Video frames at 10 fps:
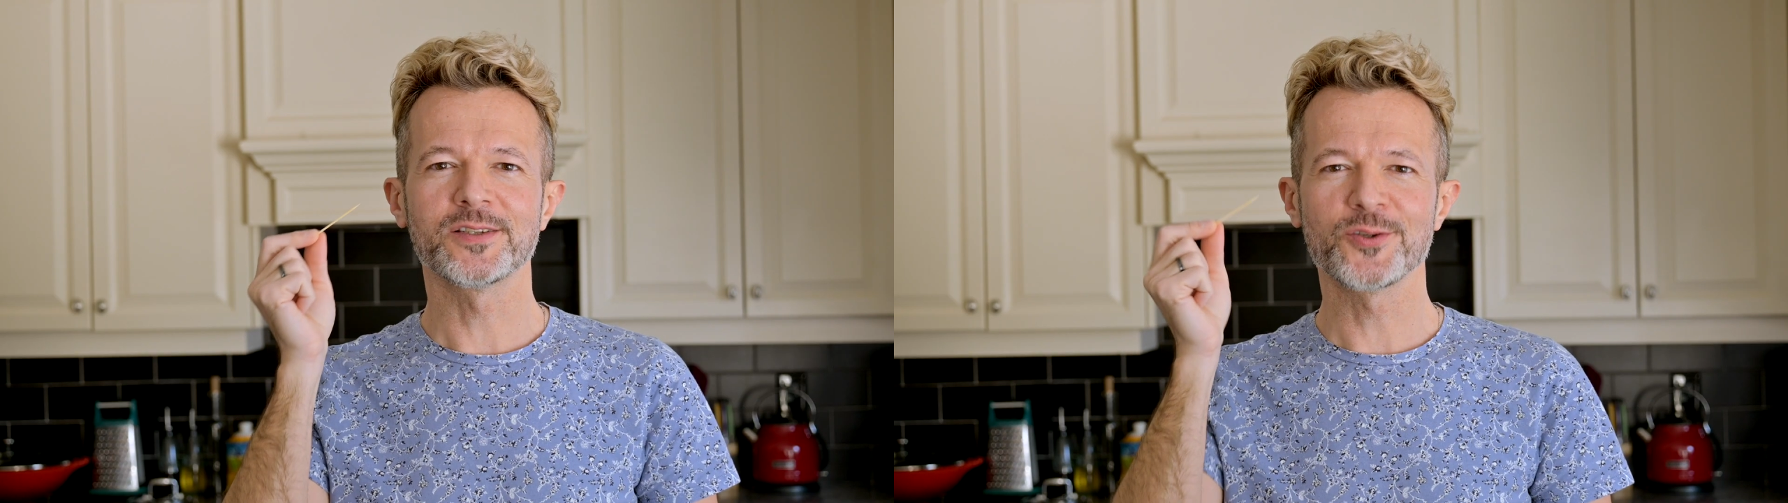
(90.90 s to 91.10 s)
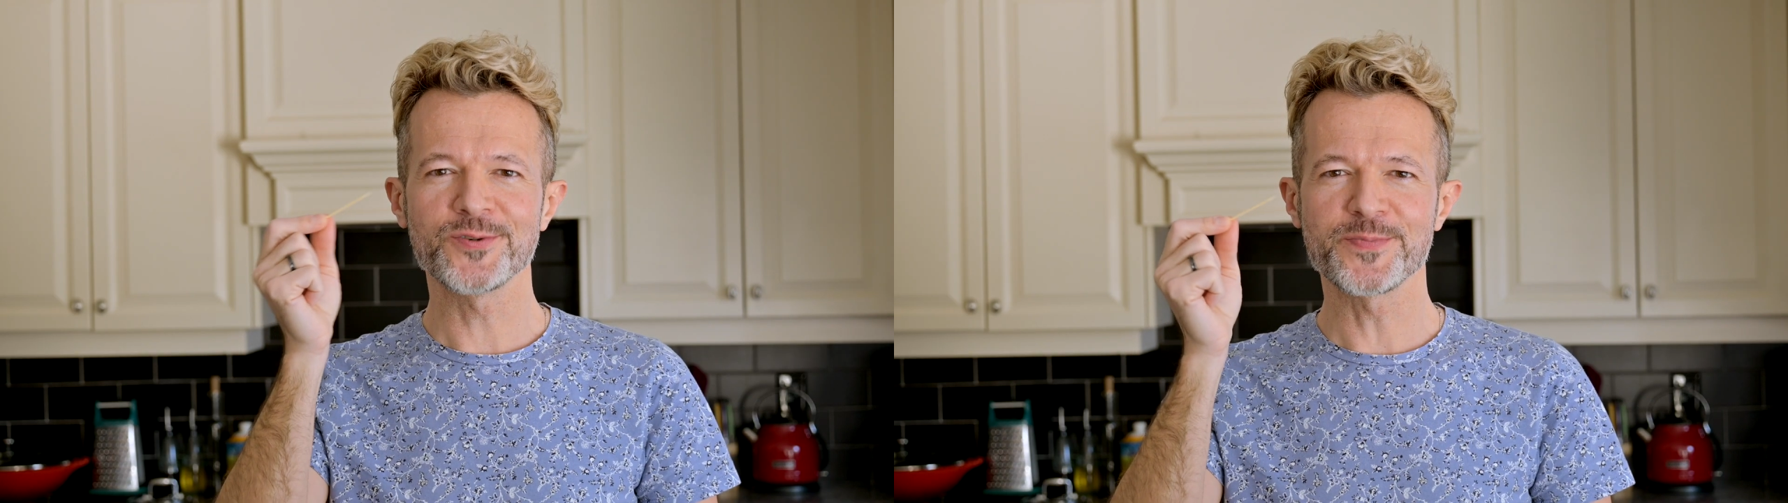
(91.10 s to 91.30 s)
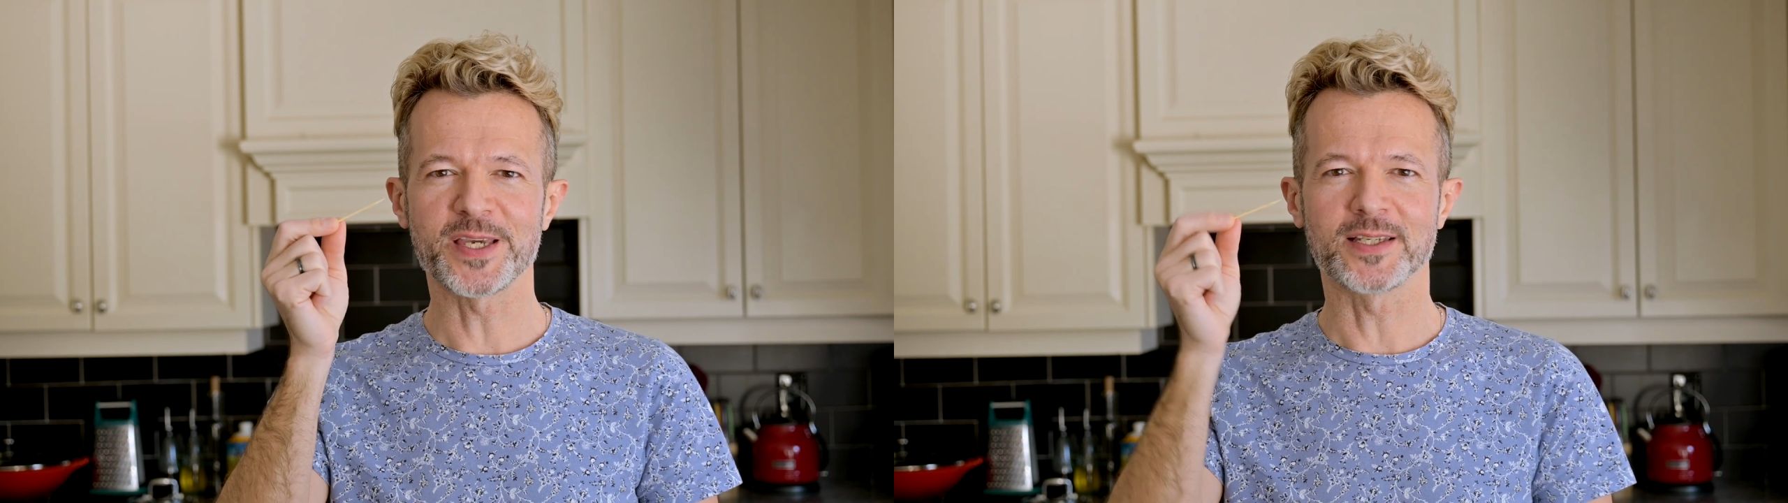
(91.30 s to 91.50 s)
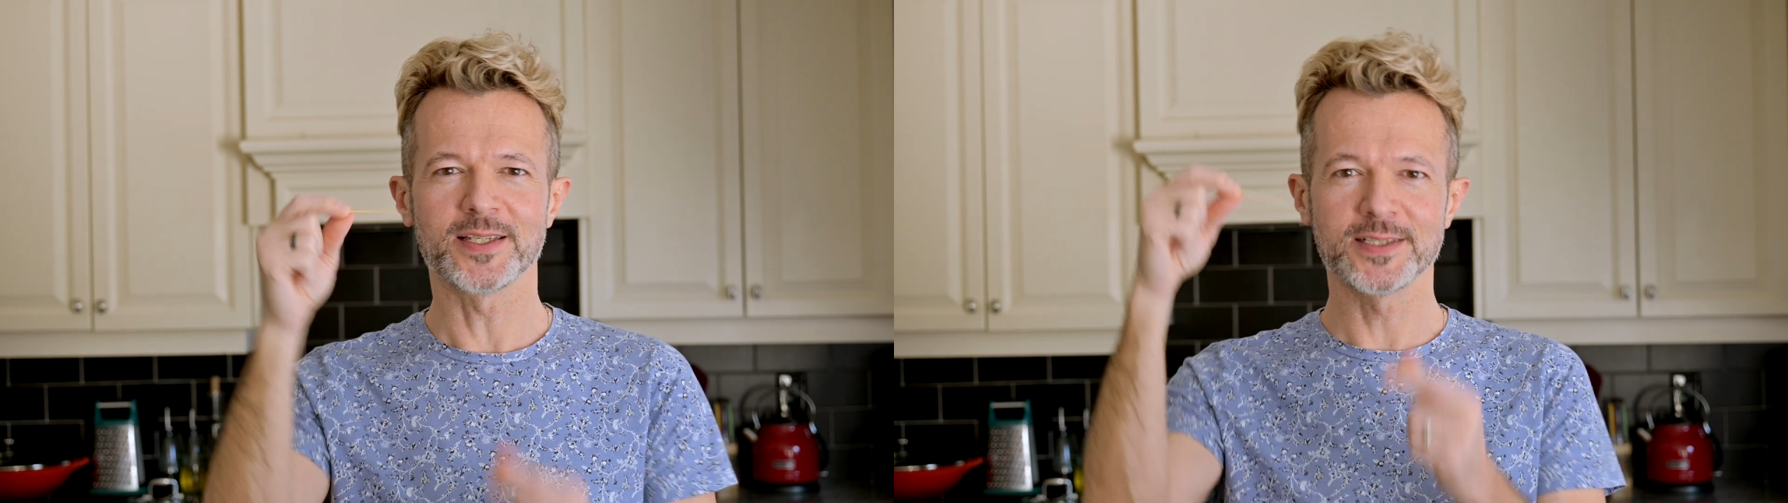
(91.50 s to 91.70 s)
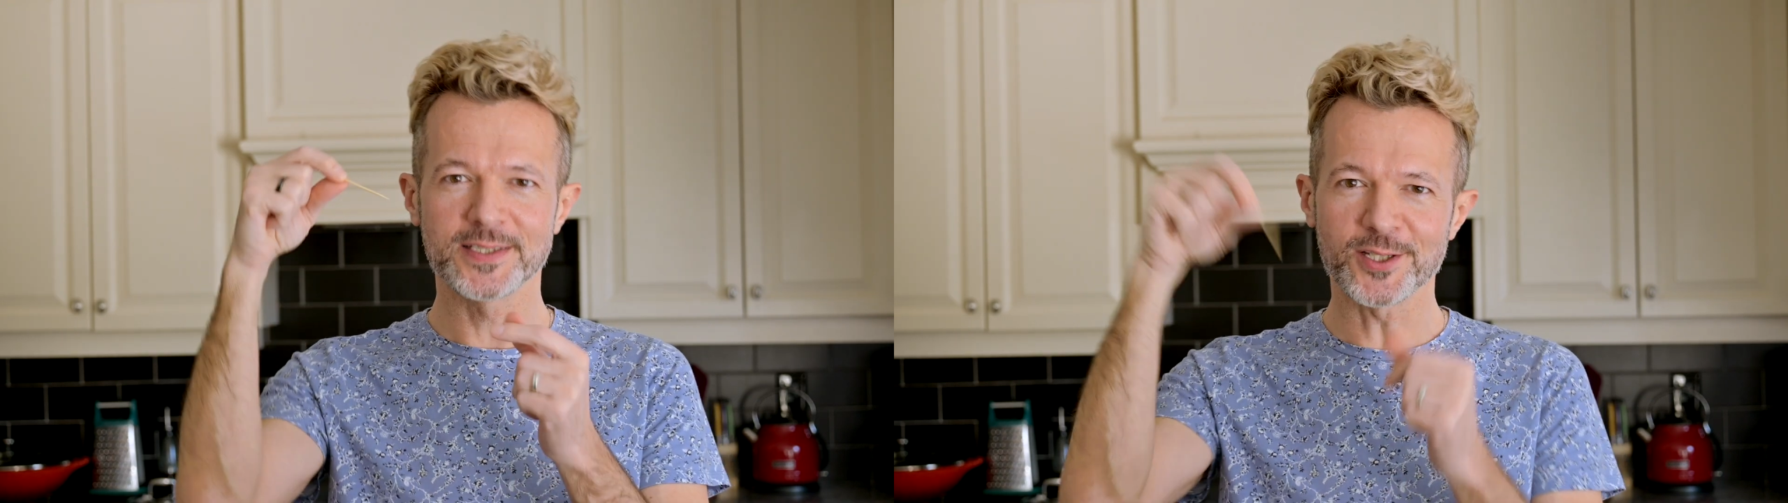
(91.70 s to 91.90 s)
toothpick
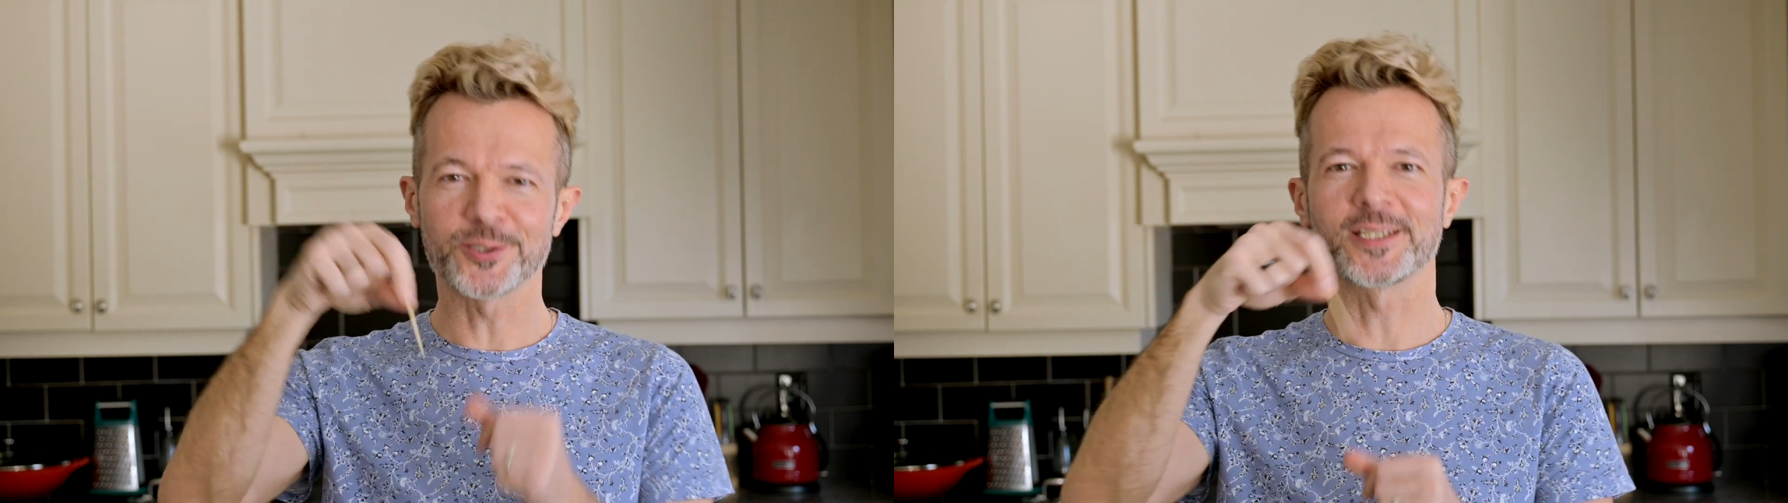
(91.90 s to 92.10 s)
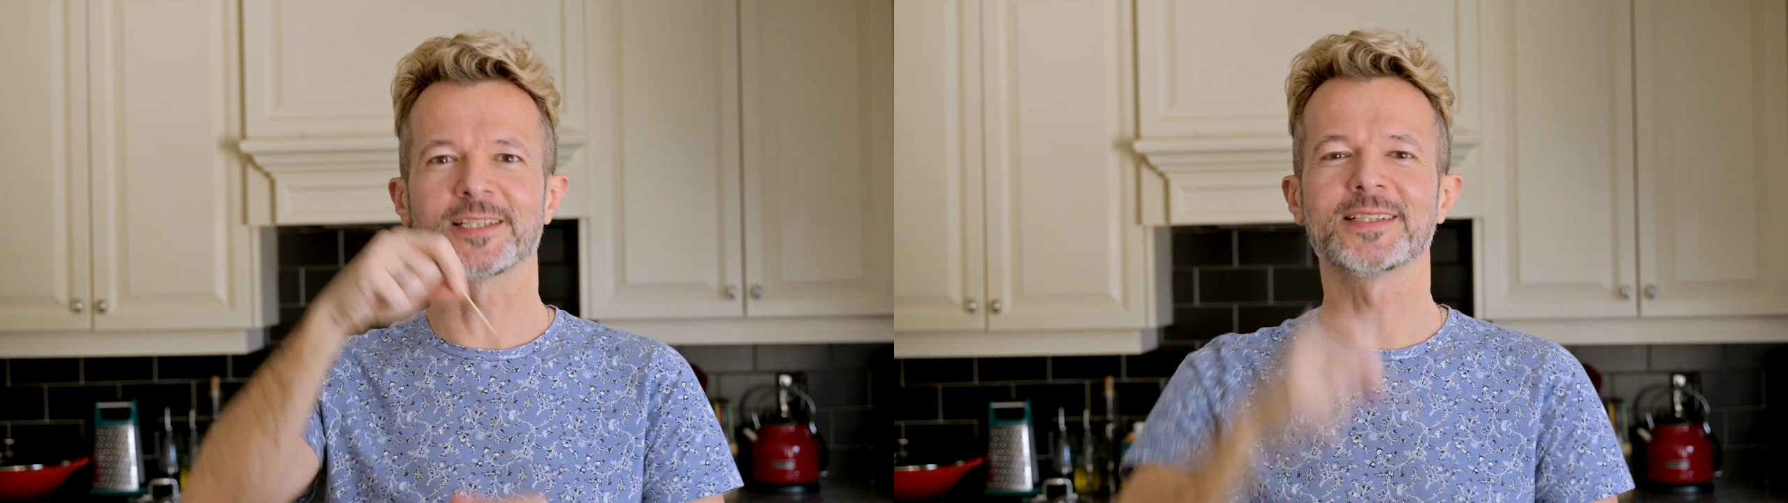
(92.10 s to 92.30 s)
inserted